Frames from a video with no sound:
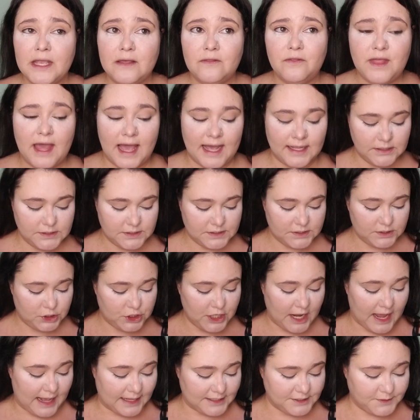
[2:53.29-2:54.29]
That's
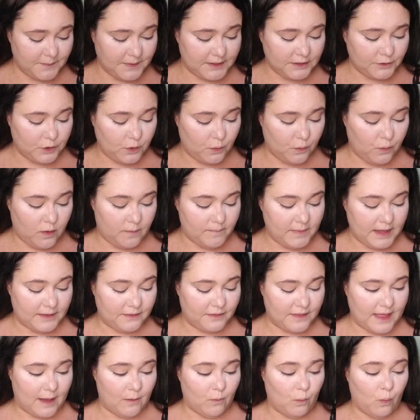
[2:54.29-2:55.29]
Jasmine, the
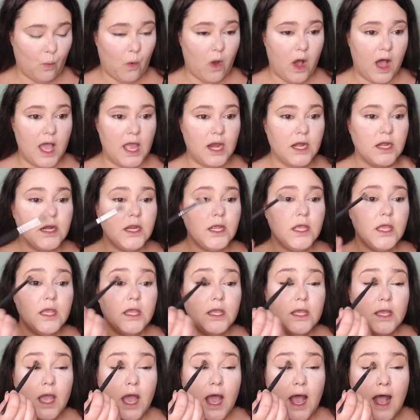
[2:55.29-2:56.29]
woman that won
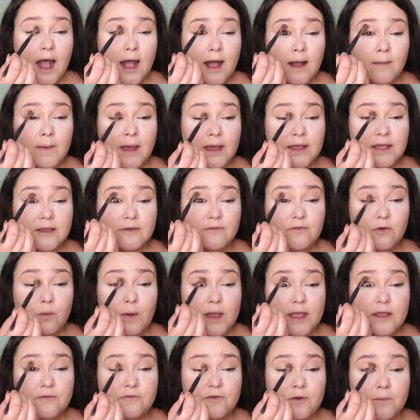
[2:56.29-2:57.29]
a
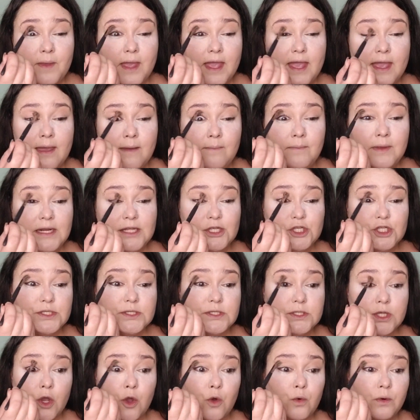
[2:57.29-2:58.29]
giveaway from him, and he
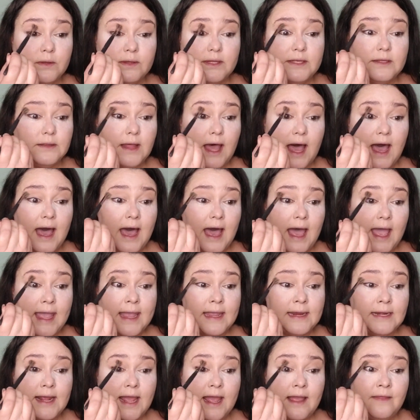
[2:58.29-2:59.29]
just totally
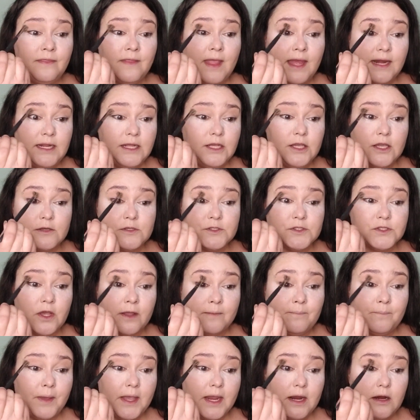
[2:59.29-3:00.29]
lied. And then he goes
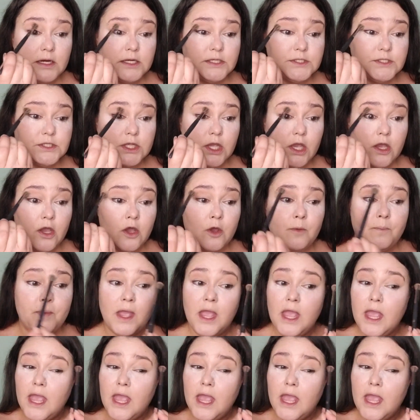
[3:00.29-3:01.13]
on Periscope